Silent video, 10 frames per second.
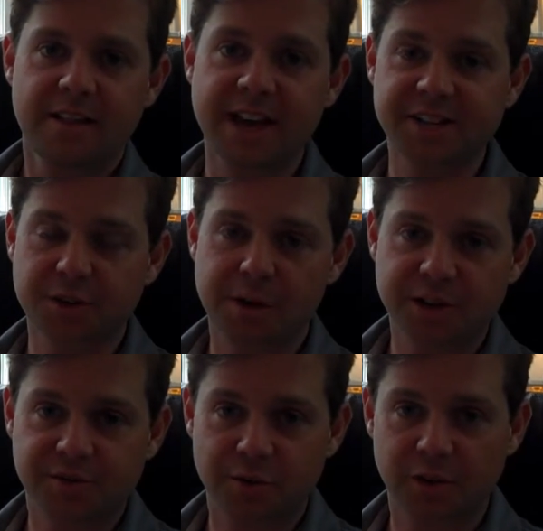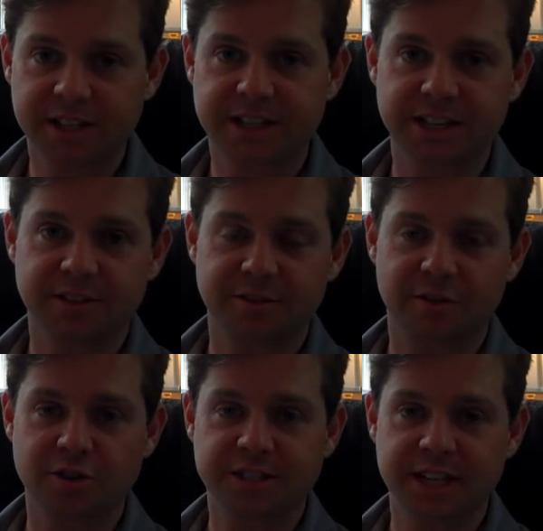Thanks so much for listening to the
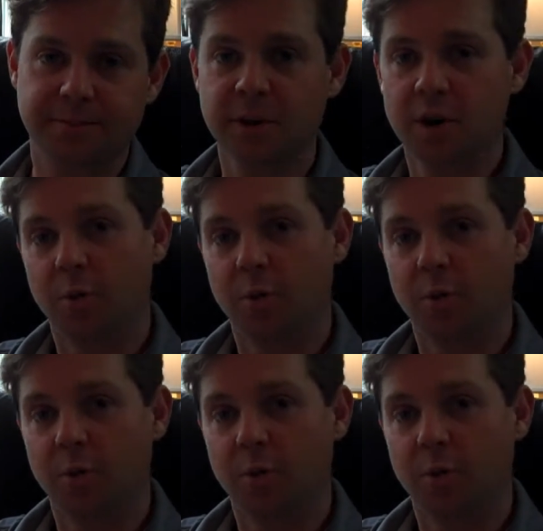first tip.